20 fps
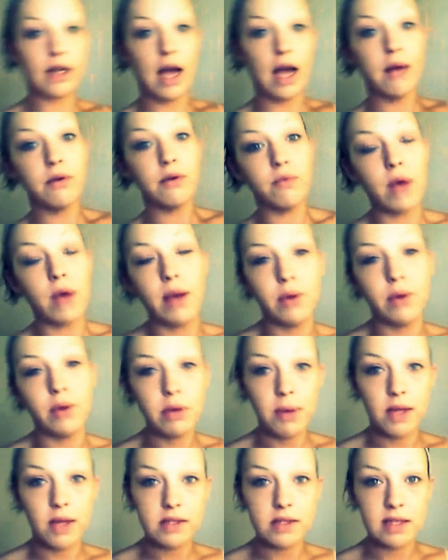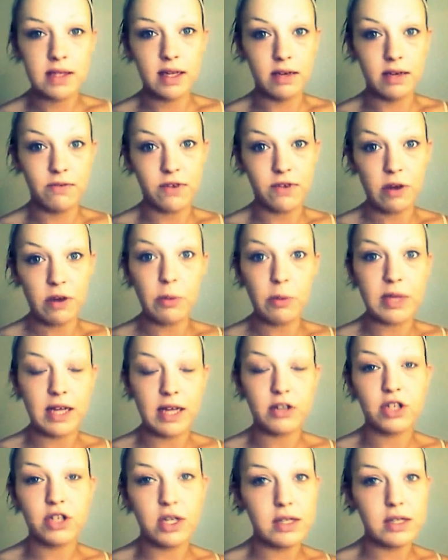I would have bought Cetaphil, but
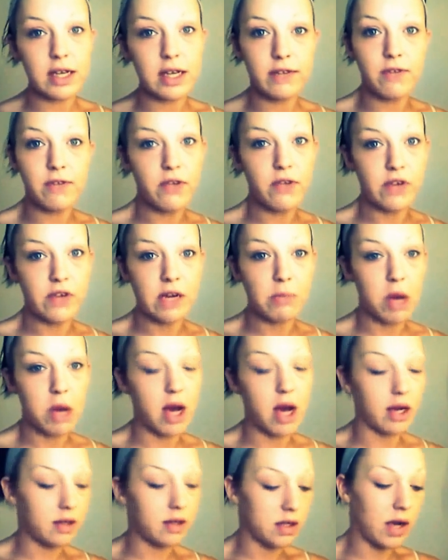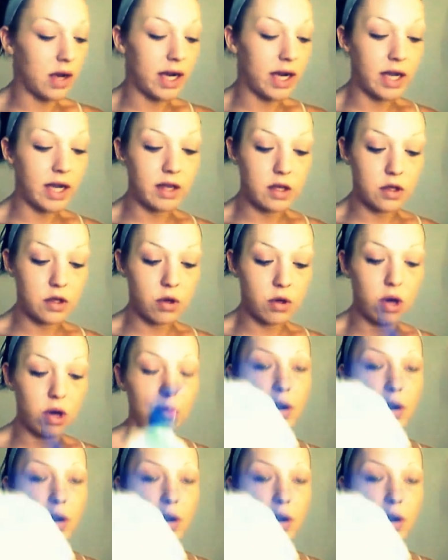that shit's like $15. So I got the store